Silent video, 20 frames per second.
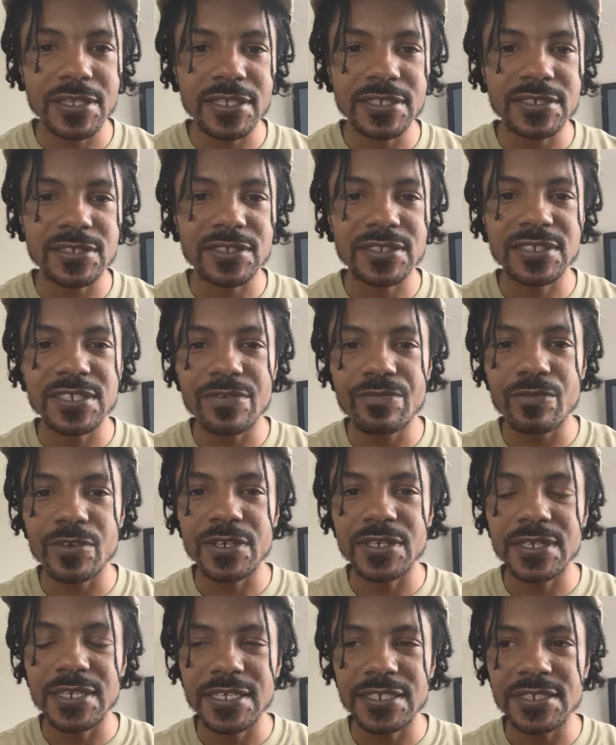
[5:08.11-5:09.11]
It's
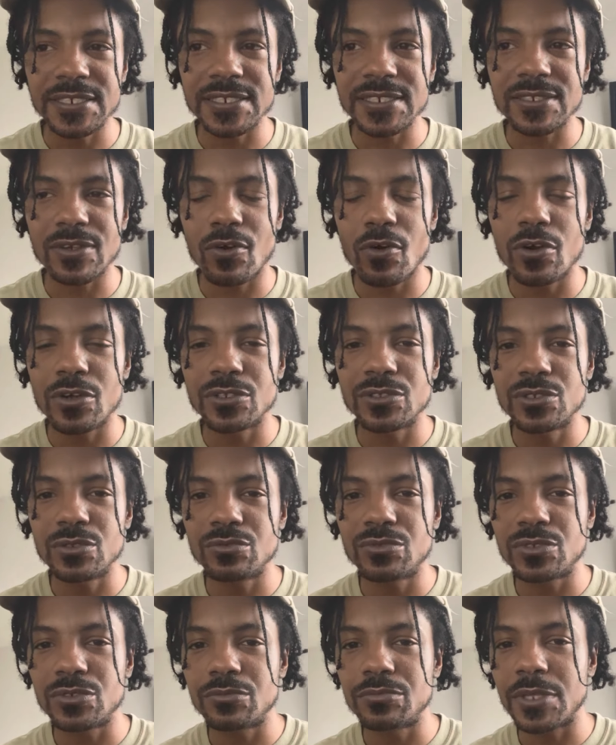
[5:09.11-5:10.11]
different niches on
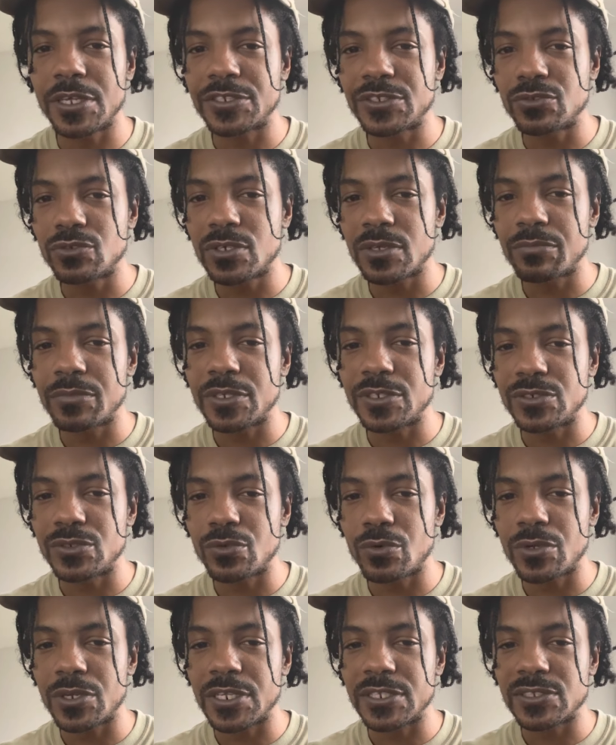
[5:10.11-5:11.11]
YouTube that you can be
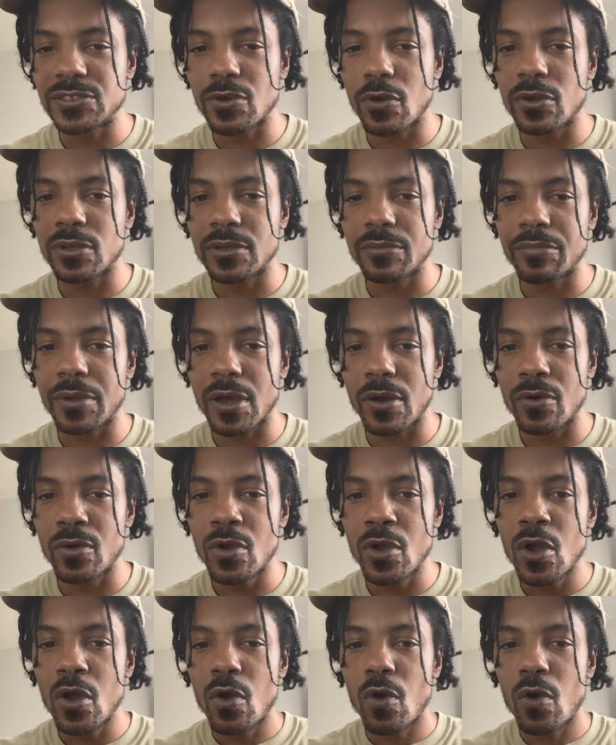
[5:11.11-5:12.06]
doing and talking about